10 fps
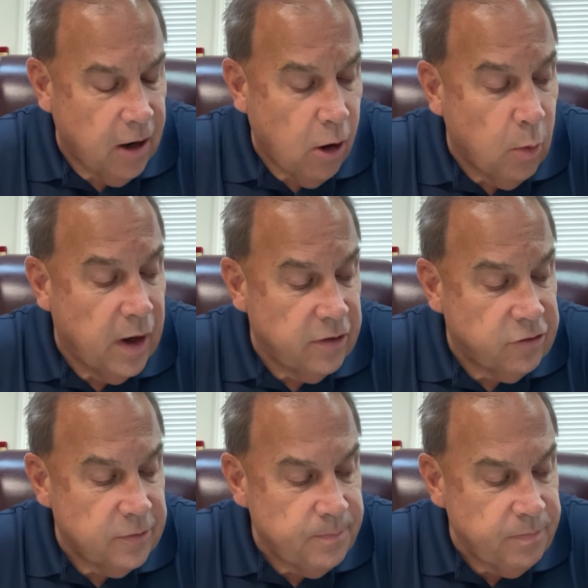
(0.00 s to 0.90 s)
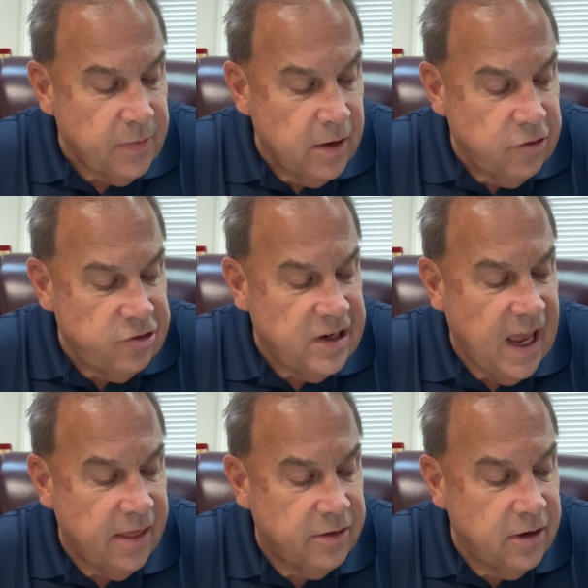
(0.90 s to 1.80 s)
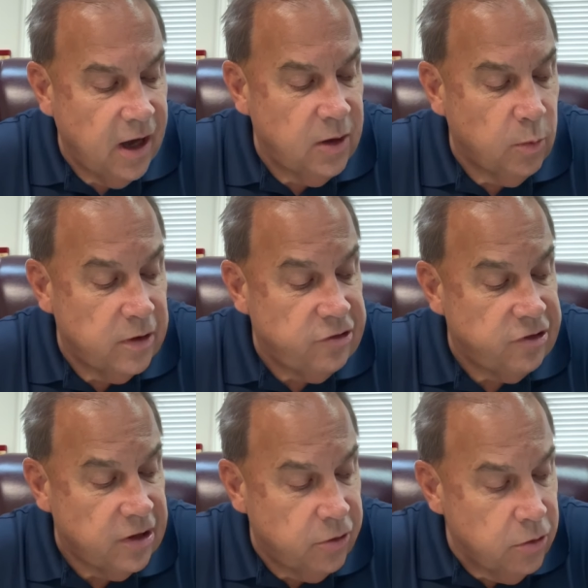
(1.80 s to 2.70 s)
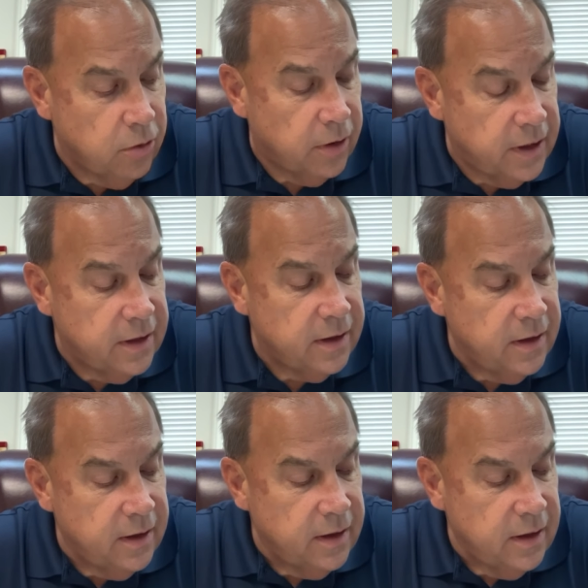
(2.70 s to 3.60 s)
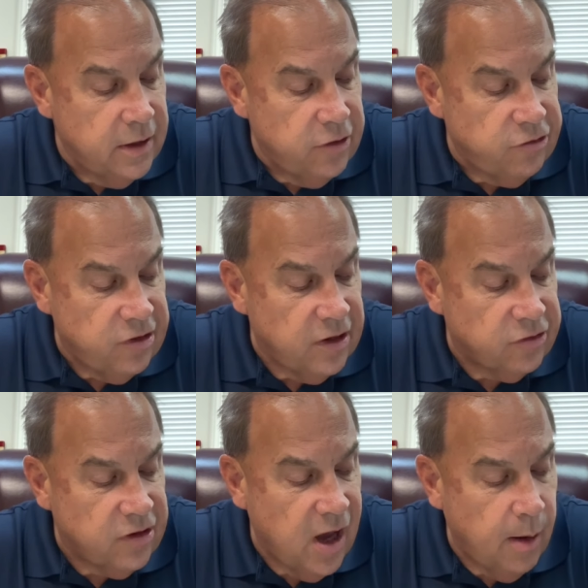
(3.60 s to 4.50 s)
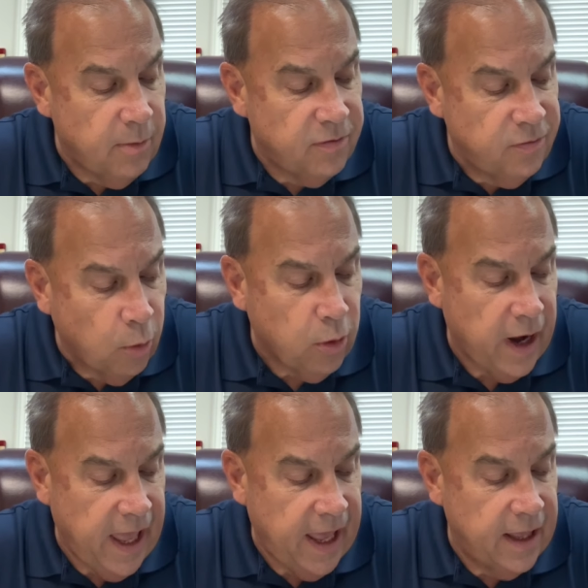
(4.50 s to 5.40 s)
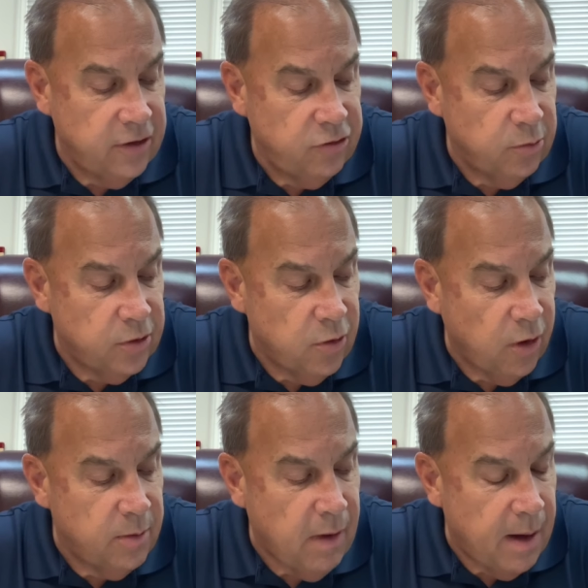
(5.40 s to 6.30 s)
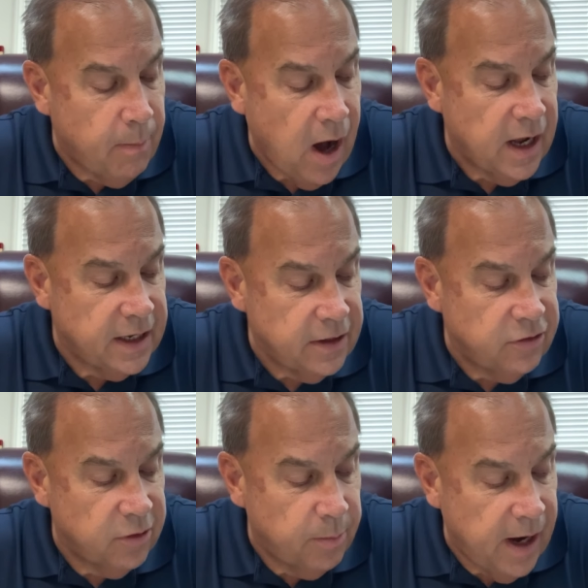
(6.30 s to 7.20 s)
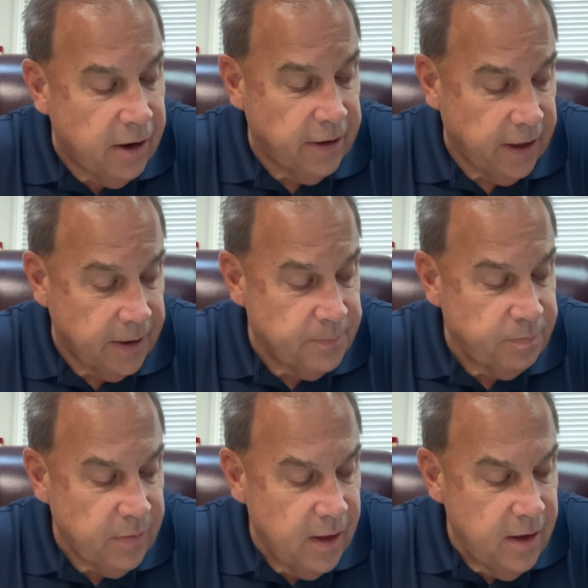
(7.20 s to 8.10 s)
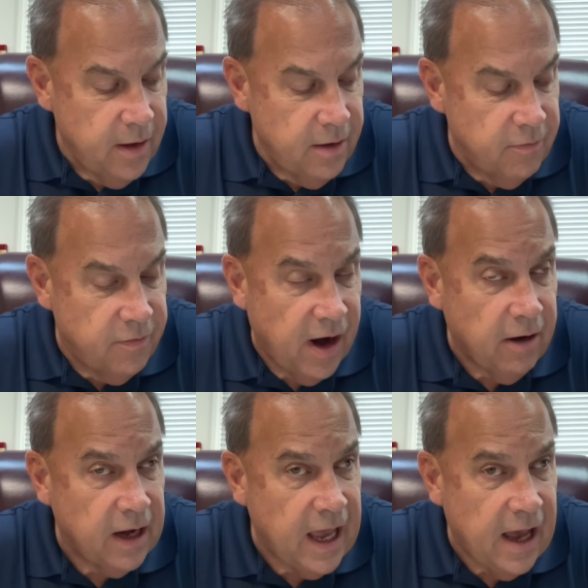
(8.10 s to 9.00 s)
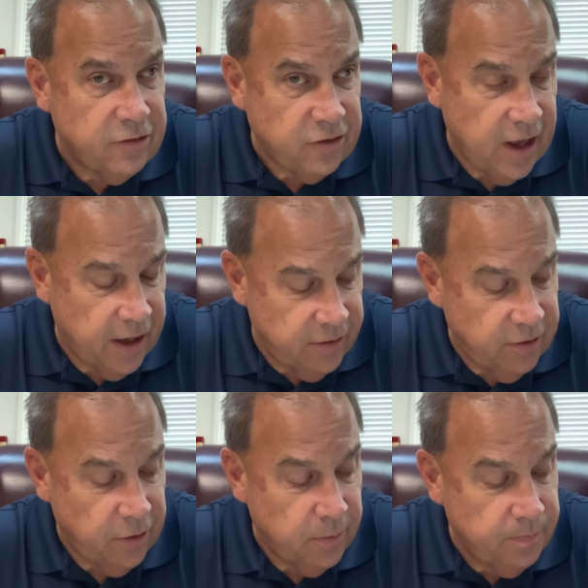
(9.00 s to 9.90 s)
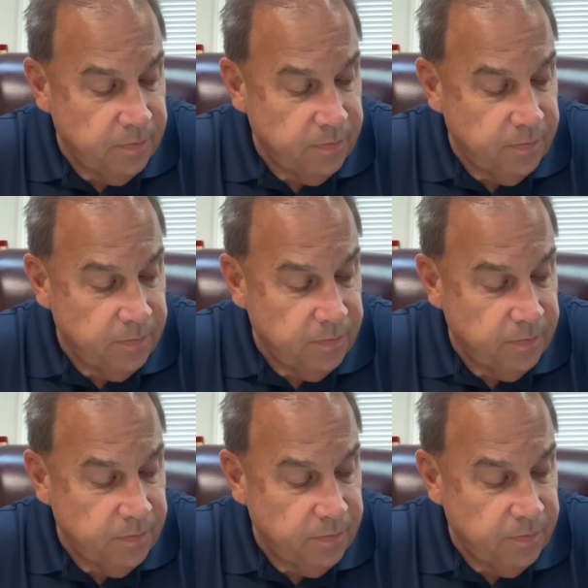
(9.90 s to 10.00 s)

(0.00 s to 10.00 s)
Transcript: always. She hath done what she could. She is come aforehand to anoint my body to the burying. Verily I say unto you,